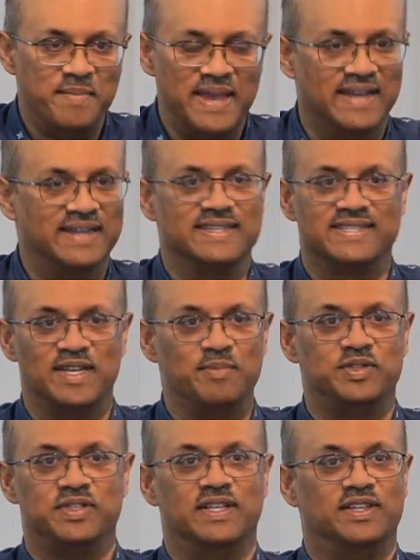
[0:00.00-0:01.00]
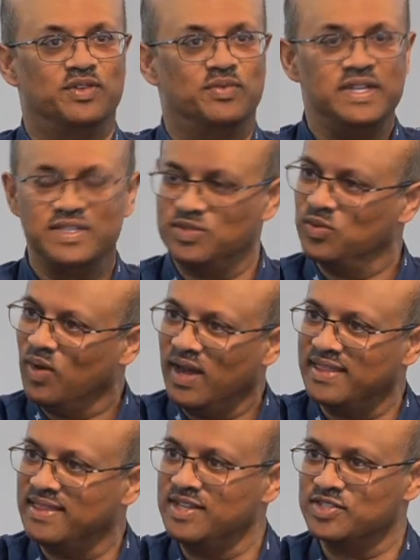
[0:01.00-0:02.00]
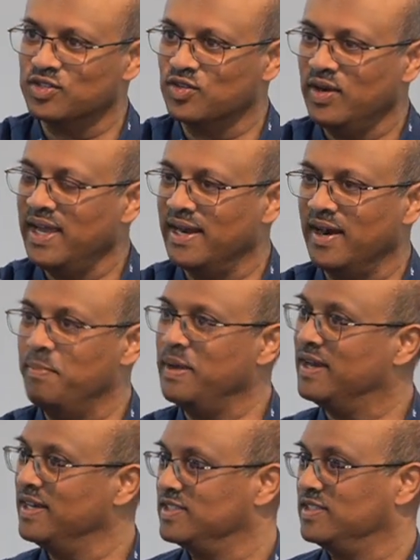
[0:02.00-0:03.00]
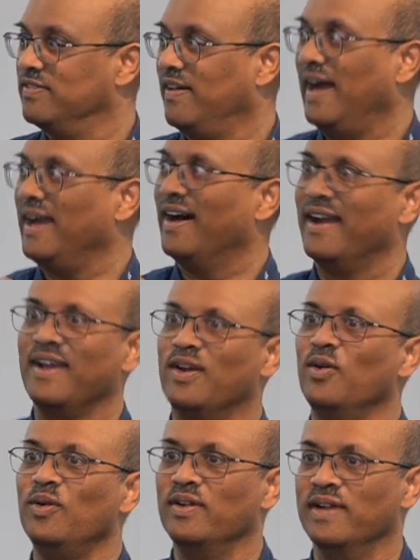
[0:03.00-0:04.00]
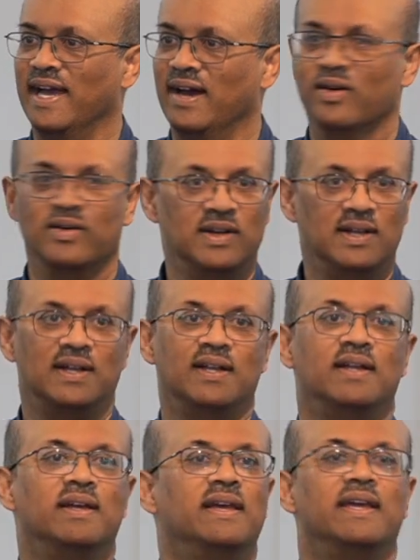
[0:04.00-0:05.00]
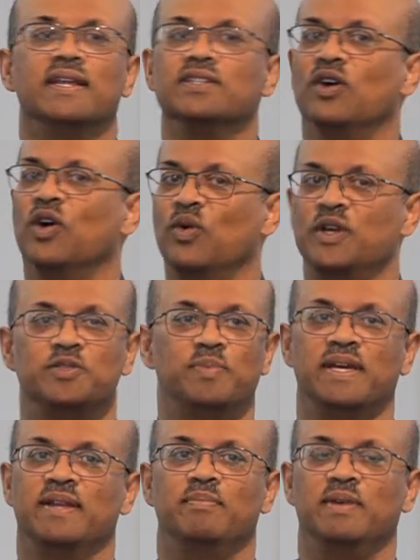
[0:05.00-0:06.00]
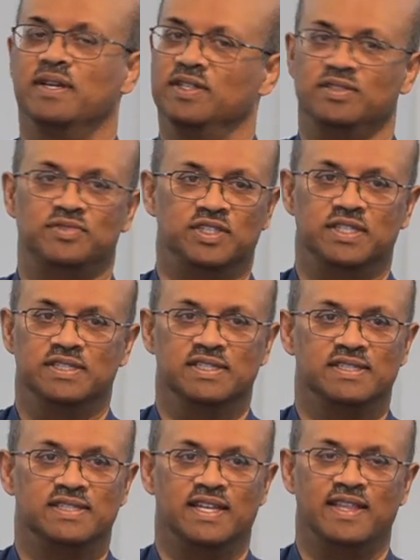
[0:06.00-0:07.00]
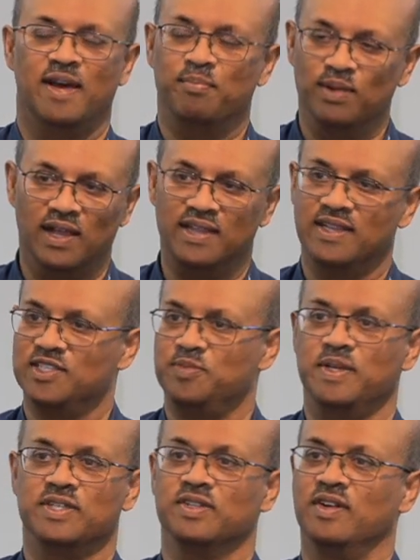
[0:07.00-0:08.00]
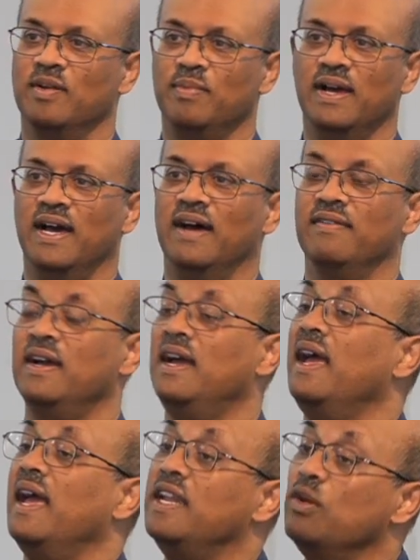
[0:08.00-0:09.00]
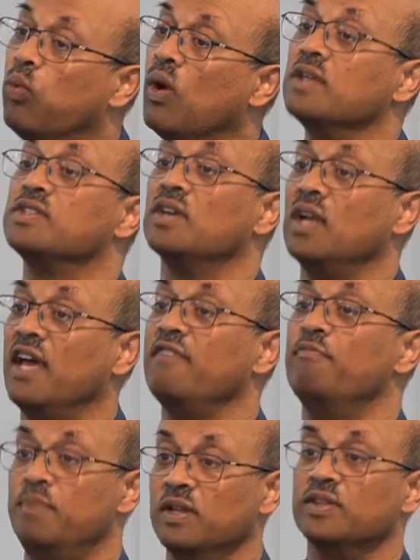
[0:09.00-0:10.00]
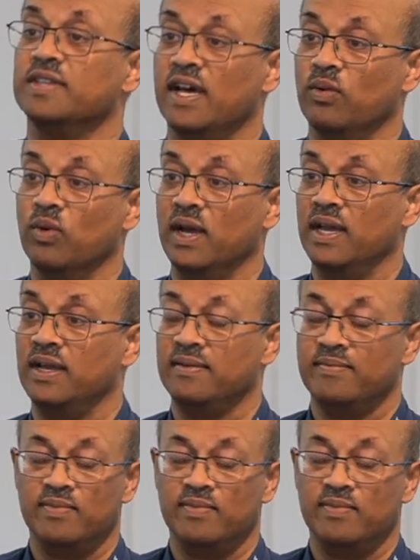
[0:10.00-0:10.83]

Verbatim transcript: I make an assumption that the reason why things are great are because of I got it going now? It has always been because of Jesus and that blood that speaks on our behalf. And He wants our life built that way.